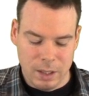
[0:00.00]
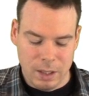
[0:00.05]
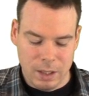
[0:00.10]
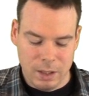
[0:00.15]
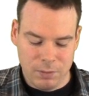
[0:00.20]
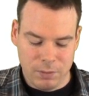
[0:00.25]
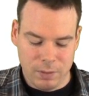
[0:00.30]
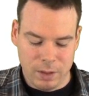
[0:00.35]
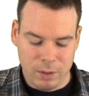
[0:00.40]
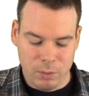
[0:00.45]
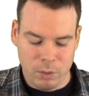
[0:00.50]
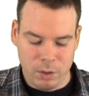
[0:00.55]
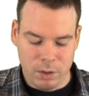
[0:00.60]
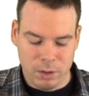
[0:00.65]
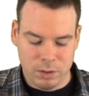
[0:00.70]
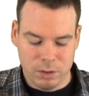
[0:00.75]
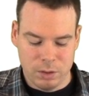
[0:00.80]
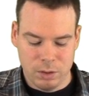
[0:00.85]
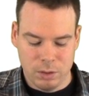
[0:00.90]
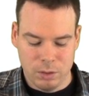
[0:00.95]
if I
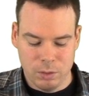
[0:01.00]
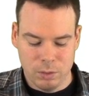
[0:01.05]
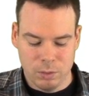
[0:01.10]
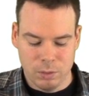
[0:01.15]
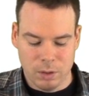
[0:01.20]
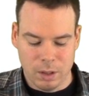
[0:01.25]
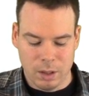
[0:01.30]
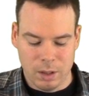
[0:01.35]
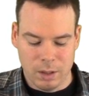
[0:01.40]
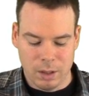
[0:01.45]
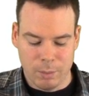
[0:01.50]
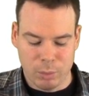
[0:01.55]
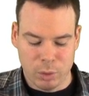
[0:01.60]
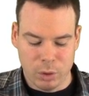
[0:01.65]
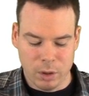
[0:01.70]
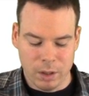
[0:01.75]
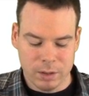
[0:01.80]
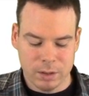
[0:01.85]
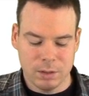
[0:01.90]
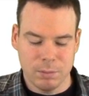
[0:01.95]
want to
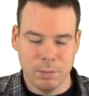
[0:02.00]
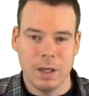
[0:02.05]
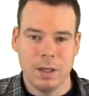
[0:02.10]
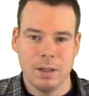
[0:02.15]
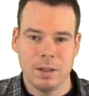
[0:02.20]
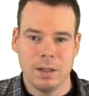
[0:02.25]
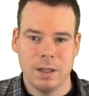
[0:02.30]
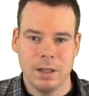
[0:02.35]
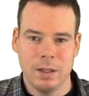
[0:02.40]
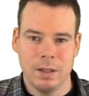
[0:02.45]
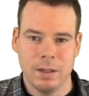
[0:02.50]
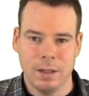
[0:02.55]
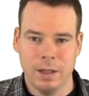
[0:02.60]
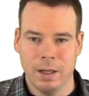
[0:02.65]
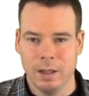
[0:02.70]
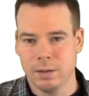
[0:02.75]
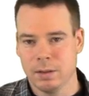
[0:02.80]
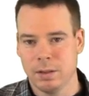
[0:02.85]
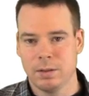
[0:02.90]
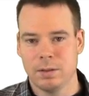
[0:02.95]
approximate e to the
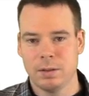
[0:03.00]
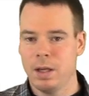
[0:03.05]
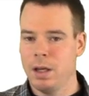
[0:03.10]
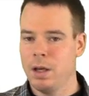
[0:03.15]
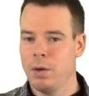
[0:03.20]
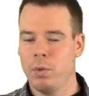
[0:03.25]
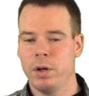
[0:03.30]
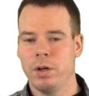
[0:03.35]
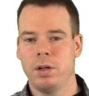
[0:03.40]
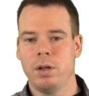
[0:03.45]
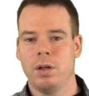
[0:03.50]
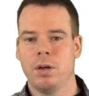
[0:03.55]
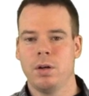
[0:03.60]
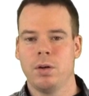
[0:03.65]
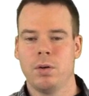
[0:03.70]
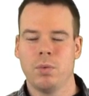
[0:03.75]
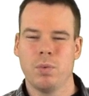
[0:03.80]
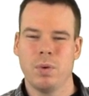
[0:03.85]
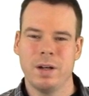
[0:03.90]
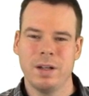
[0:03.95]
x, like say I want to
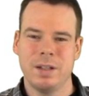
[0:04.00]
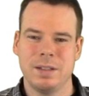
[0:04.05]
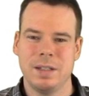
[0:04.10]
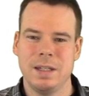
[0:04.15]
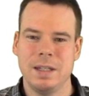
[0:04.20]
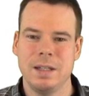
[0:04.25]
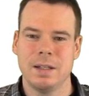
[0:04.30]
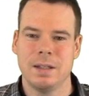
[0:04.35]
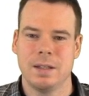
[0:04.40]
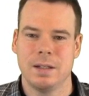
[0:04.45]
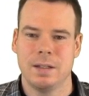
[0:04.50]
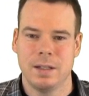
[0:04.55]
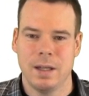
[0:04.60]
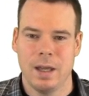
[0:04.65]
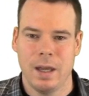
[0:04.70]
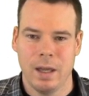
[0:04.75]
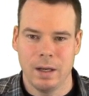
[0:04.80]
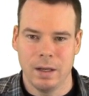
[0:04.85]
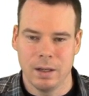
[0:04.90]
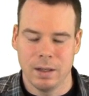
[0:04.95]
know what is e to the
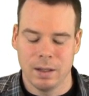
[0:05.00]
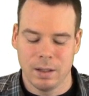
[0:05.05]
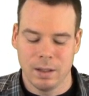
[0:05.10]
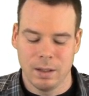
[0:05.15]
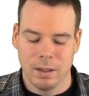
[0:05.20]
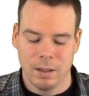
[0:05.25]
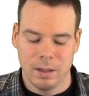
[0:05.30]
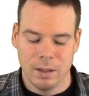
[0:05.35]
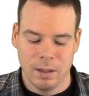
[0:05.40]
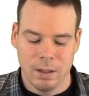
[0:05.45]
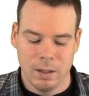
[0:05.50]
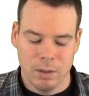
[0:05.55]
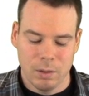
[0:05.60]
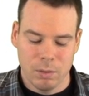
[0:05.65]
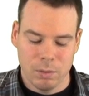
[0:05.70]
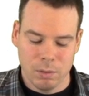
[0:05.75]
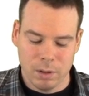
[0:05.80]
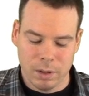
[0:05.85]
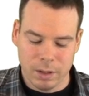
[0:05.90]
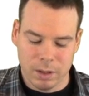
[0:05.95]
10.
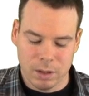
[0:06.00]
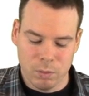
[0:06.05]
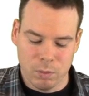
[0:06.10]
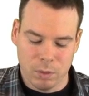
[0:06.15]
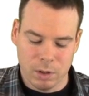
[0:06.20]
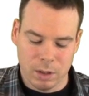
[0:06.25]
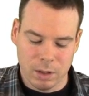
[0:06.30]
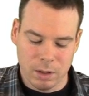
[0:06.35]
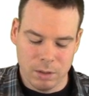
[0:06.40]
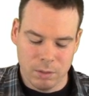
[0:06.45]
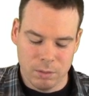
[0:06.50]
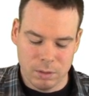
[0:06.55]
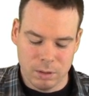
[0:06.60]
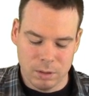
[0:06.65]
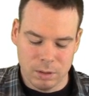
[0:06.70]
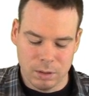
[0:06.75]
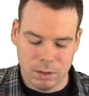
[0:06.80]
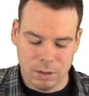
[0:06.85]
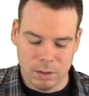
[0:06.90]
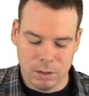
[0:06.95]
Well, I could work out
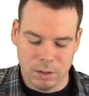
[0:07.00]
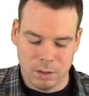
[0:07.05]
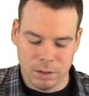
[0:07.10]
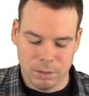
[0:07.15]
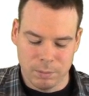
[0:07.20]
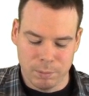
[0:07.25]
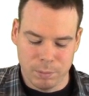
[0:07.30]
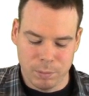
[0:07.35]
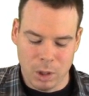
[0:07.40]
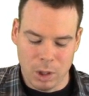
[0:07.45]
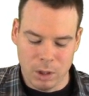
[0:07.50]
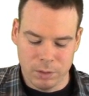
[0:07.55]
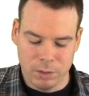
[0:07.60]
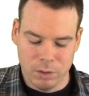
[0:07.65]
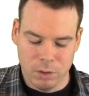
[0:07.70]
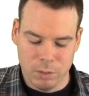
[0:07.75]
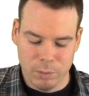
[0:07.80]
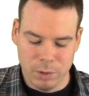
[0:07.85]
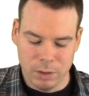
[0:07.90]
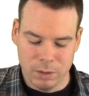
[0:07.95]
a
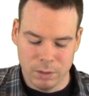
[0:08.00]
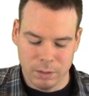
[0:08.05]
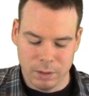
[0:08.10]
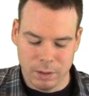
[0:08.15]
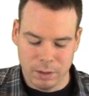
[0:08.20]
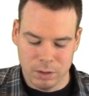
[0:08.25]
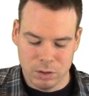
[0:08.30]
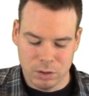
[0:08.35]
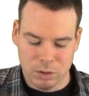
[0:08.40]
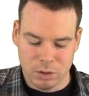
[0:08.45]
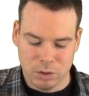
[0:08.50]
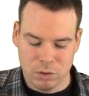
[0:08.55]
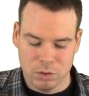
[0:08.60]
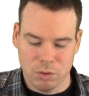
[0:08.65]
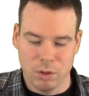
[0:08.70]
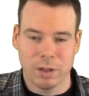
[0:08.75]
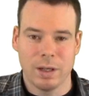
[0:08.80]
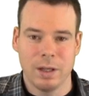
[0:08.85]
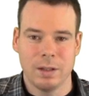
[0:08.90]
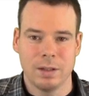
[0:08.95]
polynomial. I just could
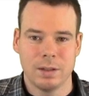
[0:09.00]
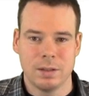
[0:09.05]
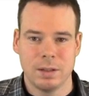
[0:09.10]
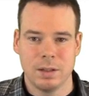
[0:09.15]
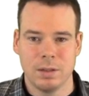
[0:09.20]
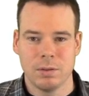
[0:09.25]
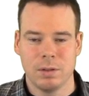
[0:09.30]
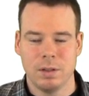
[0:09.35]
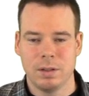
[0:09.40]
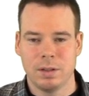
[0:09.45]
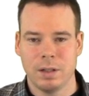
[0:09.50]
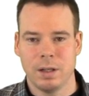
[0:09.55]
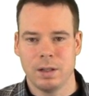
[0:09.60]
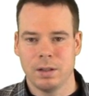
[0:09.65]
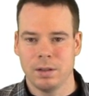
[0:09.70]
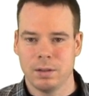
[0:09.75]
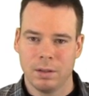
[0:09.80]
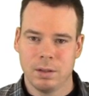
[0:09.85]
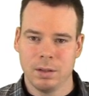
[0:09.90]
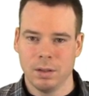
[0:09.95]
truncate the series
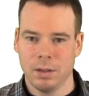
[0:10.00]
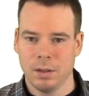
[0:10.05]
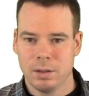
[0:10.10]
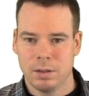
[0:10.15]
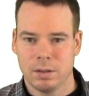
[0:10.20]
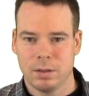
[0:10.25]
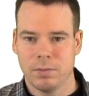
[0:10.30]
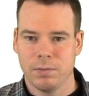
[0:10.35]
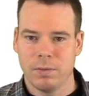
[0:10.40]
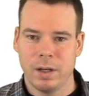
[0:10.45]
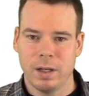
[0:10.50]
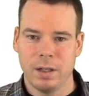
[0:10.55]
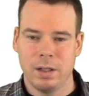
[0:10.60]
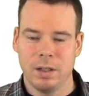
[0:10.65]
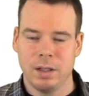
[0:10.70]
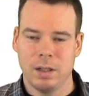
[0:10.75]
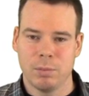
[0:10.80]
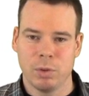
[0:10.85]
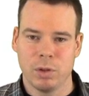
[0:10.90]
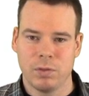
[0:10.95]
at some
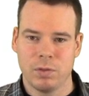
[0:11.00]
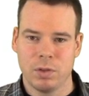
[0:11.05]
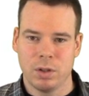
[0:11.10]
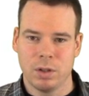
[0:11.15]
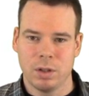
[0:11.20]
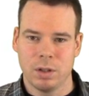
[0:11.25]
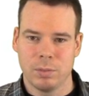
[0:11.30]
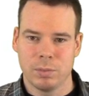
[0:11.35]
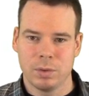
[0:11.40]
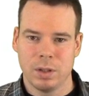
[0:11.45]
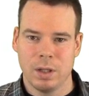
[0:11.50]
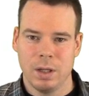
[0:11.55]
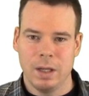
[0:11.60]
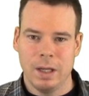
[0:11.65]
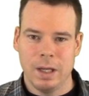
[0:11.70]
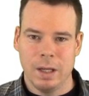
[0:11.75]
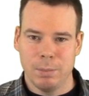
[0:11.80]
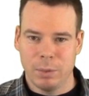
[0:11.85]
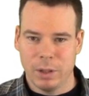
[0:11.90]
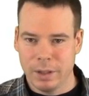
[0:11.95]
finite number of terms,
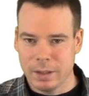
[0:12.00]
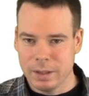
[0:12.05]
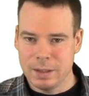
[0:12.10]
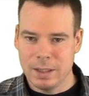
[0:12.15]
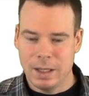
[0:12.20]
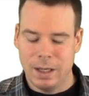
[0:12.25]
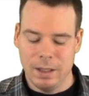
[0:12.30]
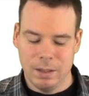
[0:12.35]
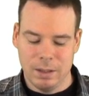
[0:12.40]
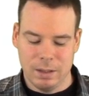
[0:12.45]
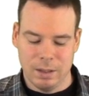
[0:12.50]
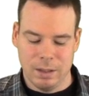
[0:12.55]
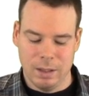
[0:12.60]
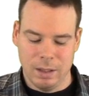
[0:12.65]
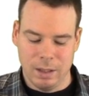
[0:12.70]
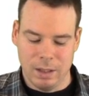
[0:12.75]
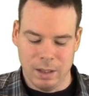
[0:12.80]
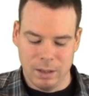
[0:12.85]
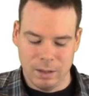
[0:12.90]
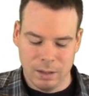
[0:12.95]
plug 10 into
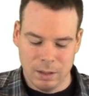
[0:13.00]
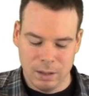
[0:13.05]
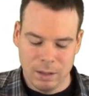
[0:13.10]
that.